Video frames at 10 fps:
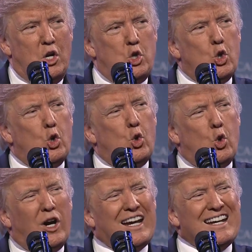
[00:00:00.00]

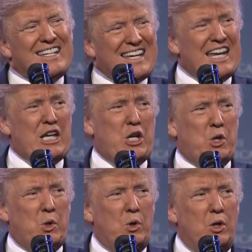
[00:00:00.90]
to
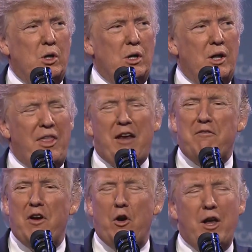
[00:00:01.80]
continue that
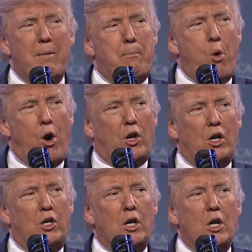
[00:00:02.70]
very
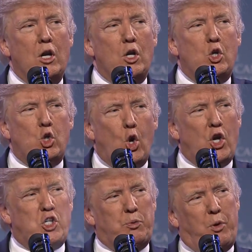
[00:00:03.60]
important choice